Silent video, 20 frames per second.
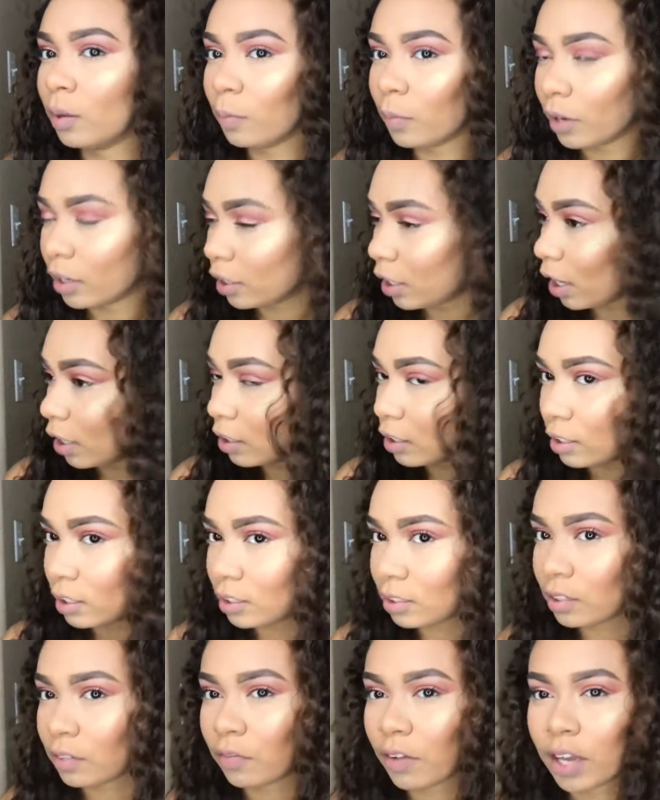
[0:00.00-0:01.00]
But yeah, this
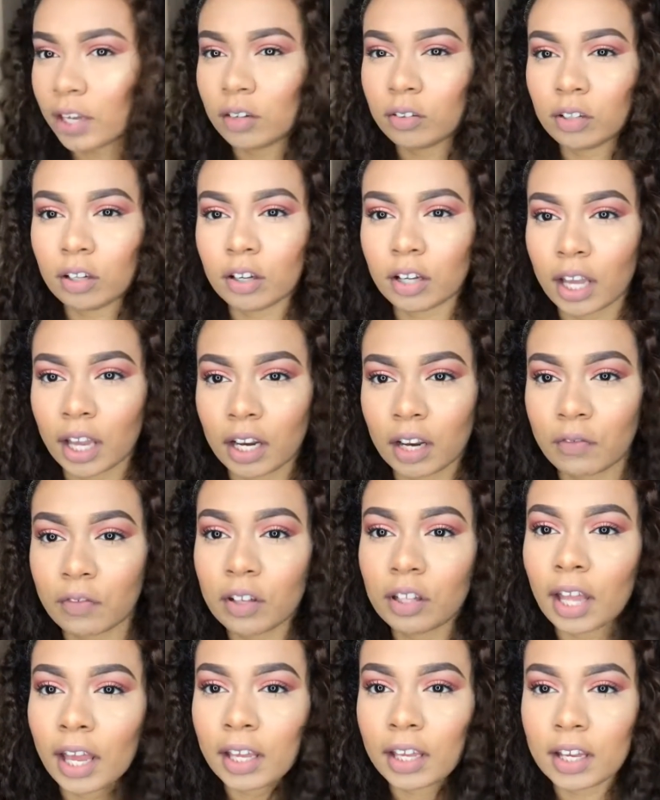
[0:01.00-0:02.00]
is the final look. And if
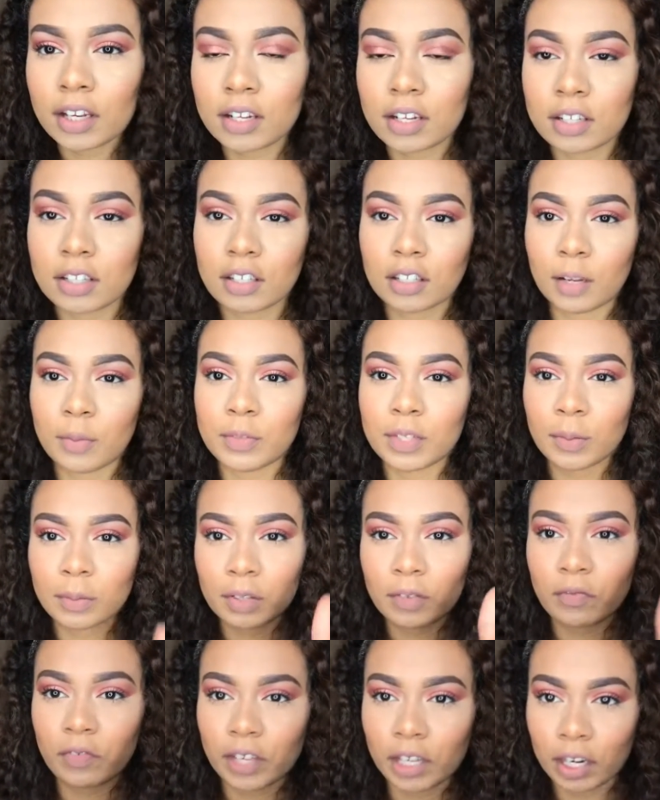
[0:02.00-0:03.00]
you like it, just thumbs up
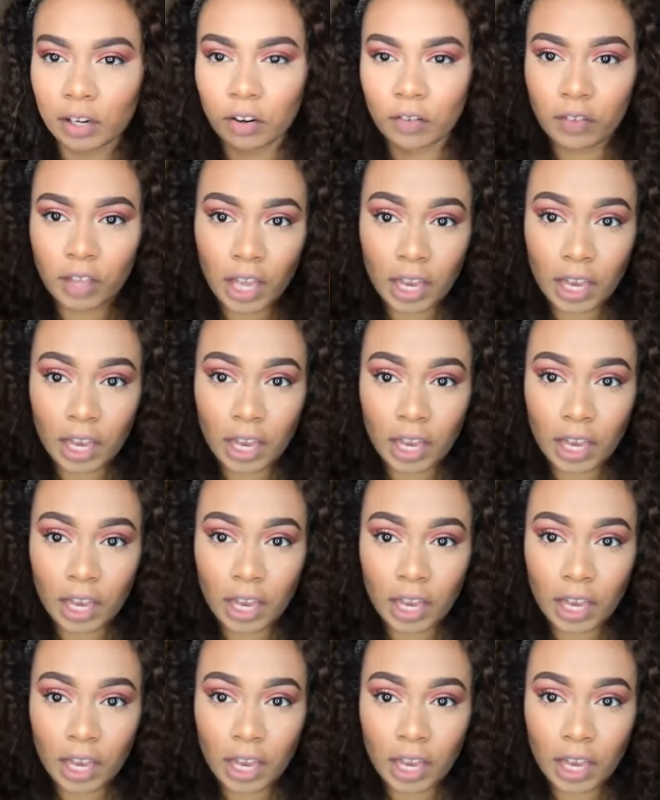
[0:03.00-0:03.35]
the video.